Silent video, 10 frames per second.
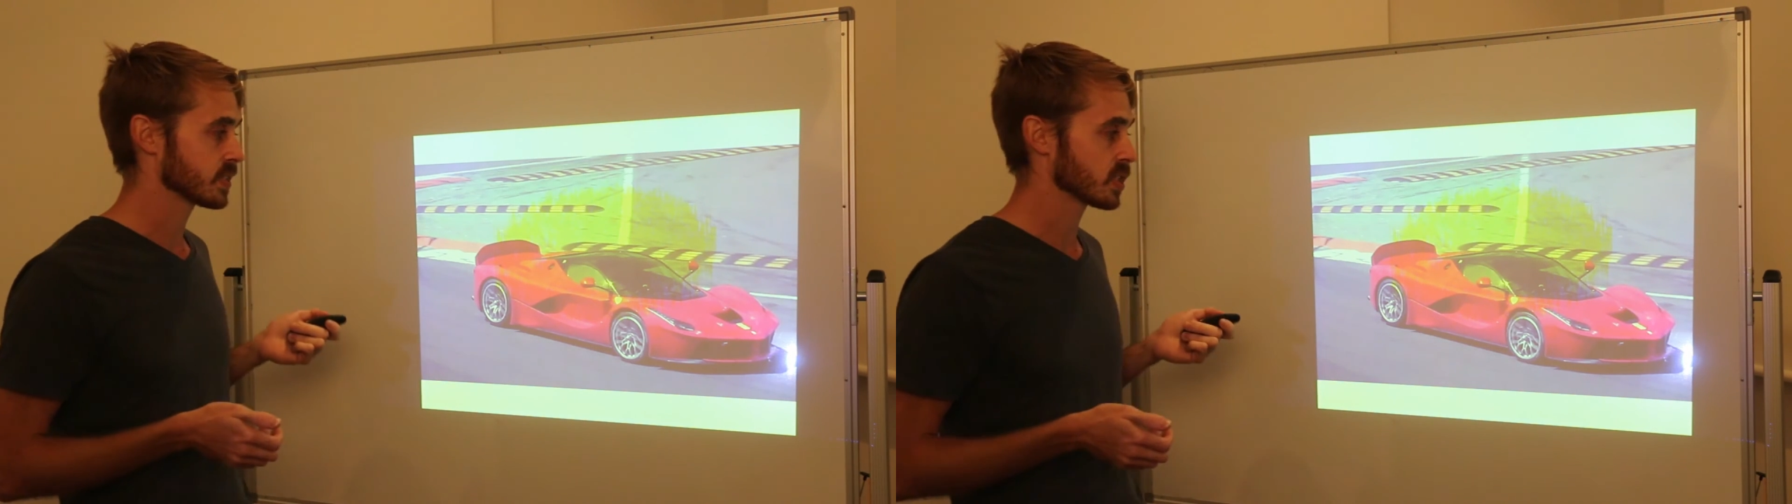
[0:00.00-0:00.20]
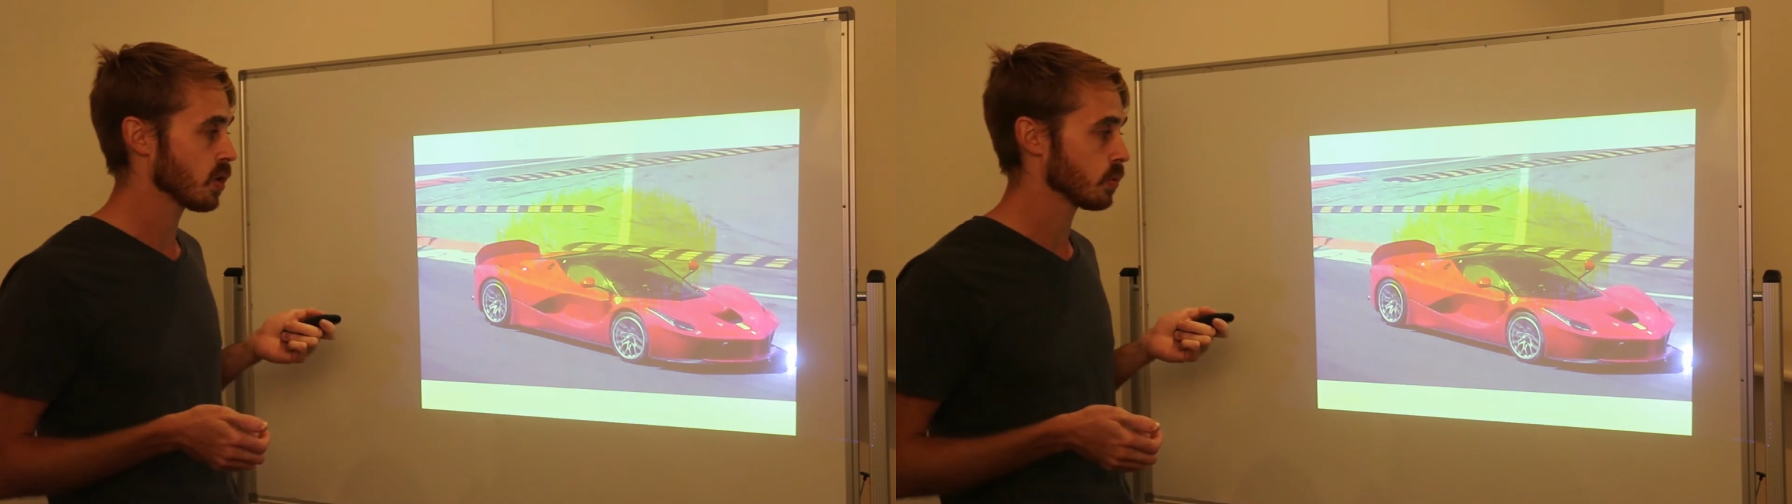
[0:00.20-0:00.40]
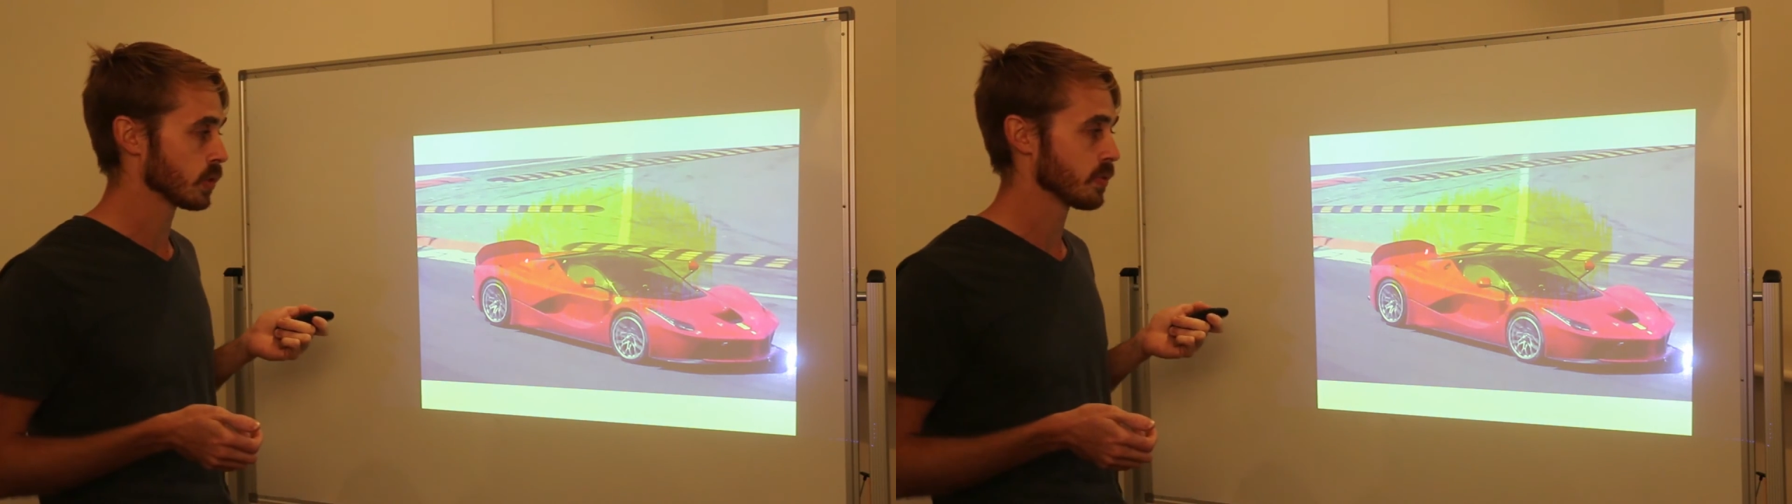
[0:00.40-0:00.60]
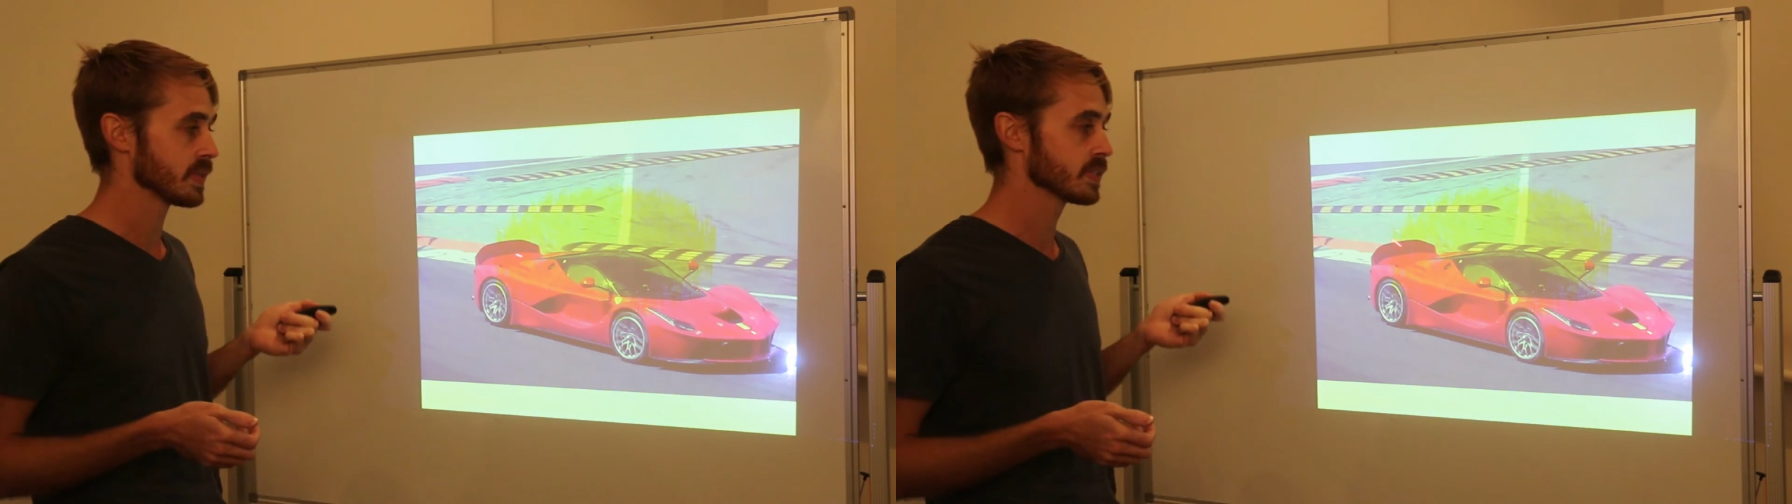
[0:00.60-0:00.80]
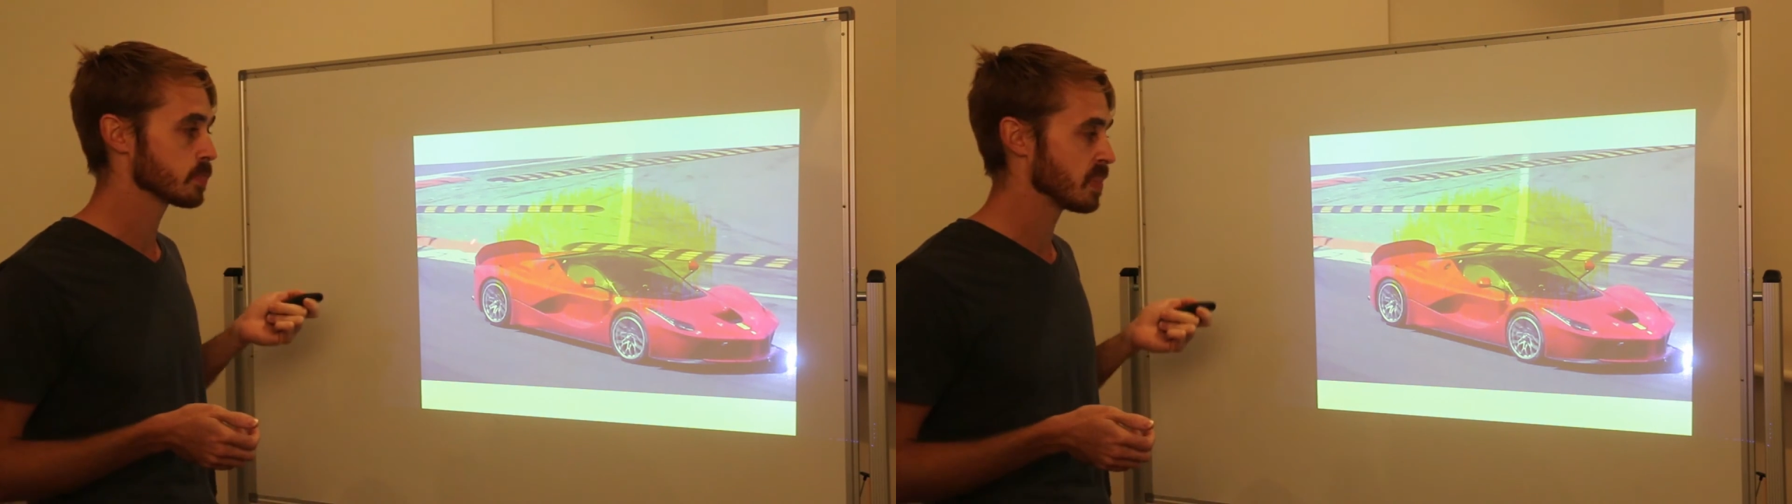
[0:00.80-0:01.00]
sold on
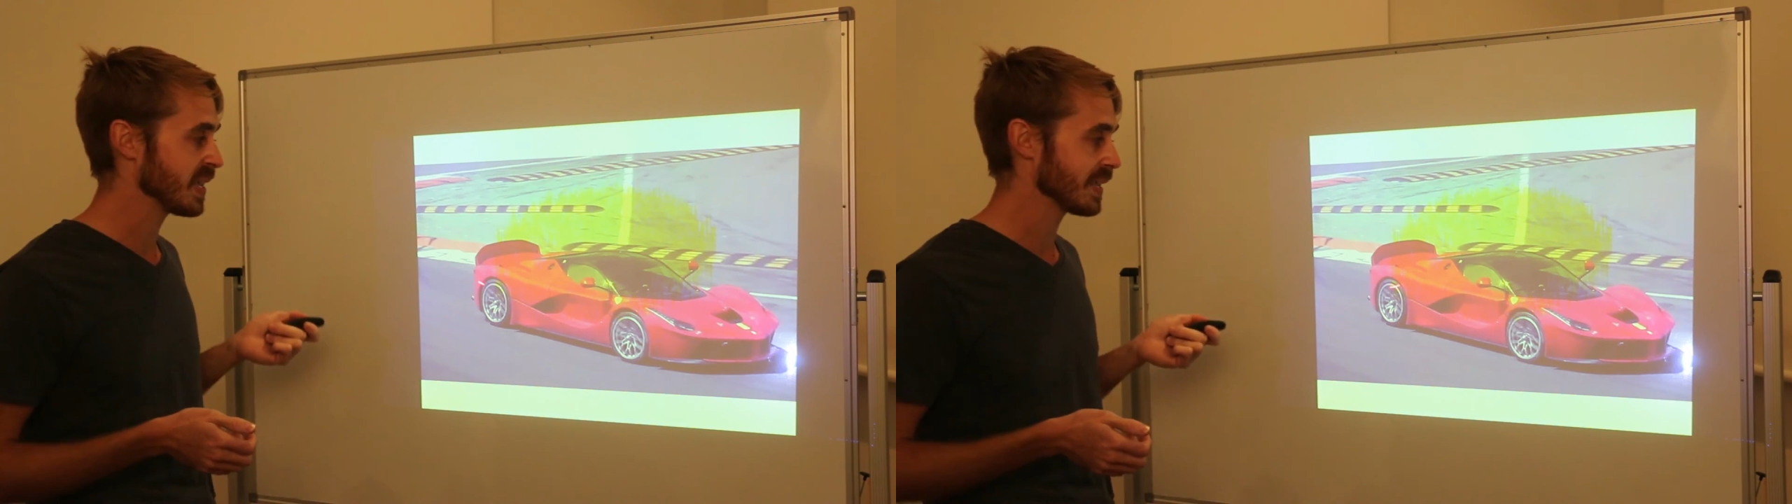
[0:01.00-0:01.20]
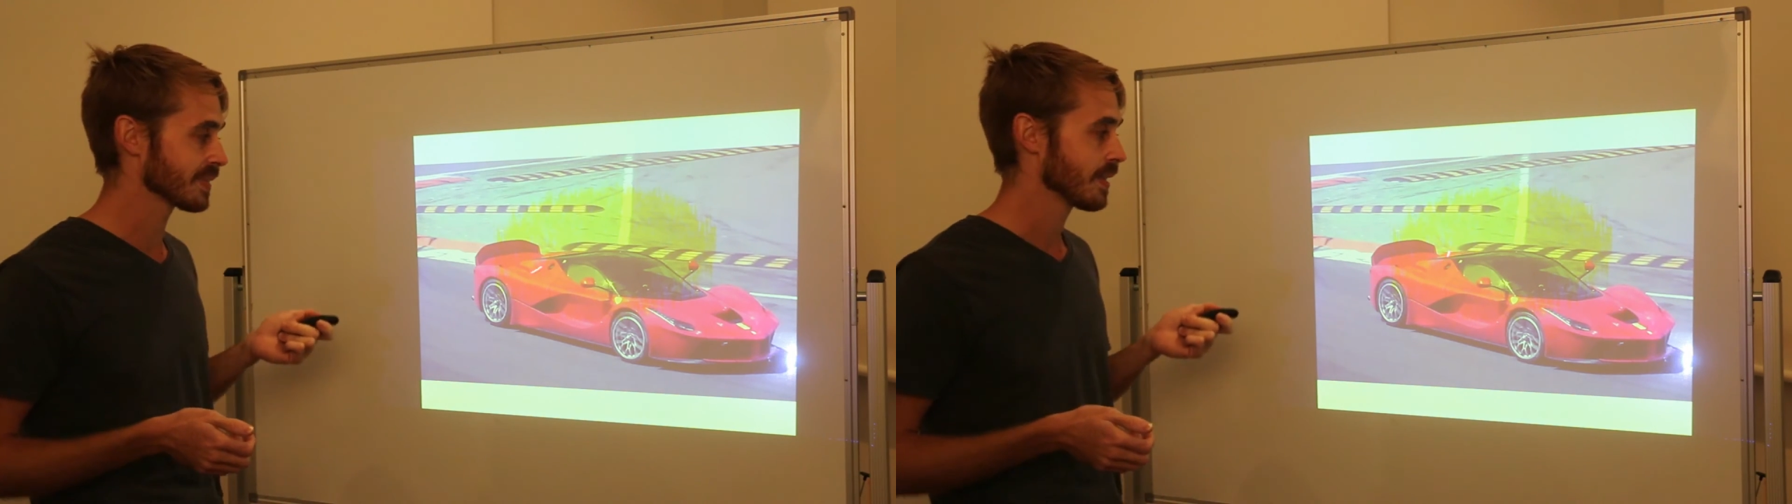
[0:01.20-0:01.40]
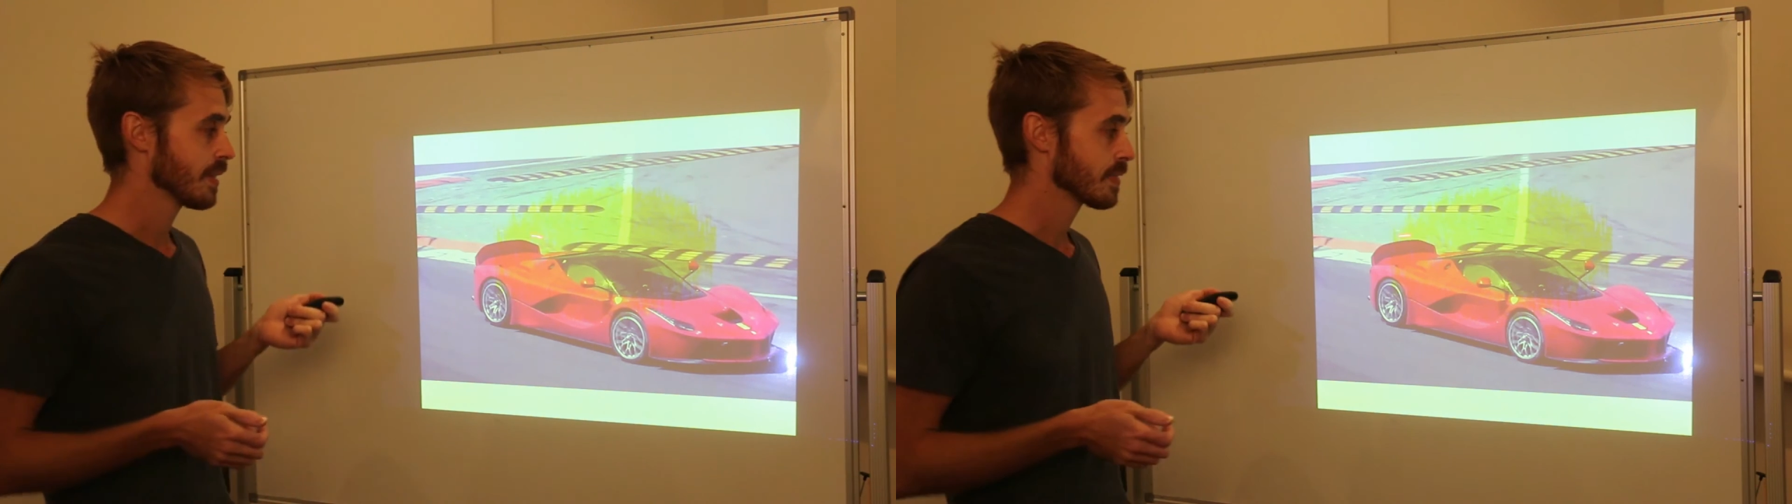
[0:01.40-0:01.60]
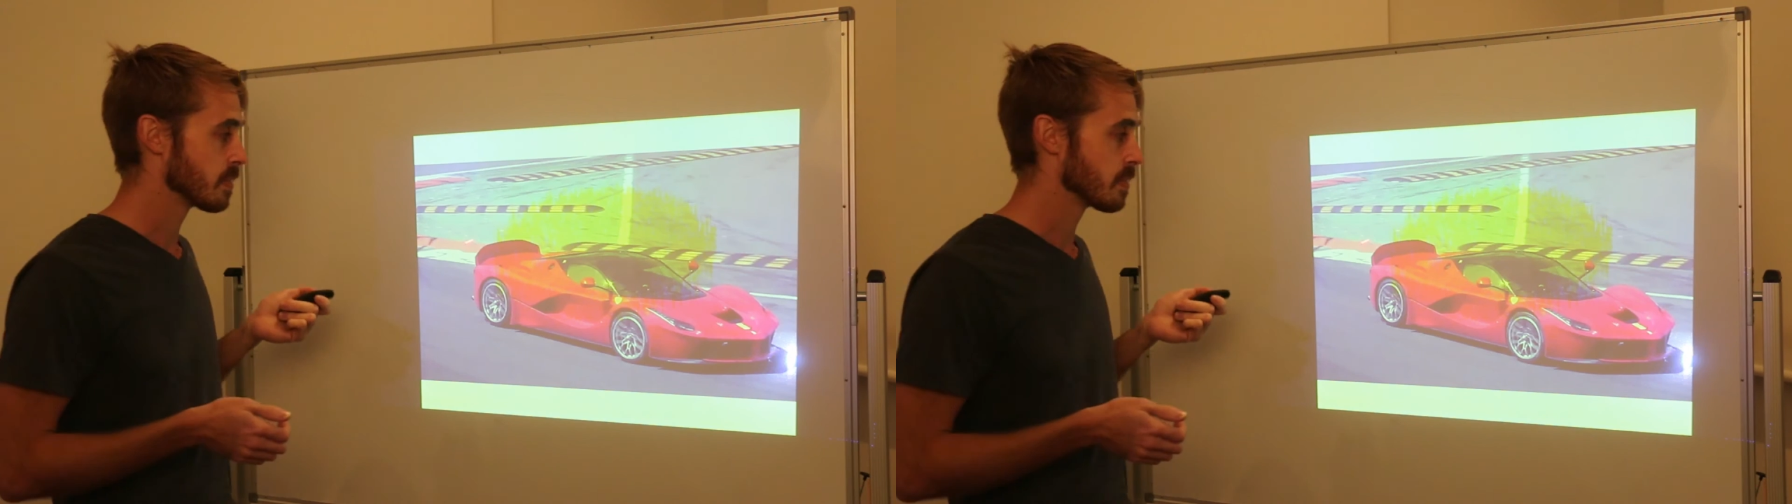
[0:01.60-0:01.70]
this being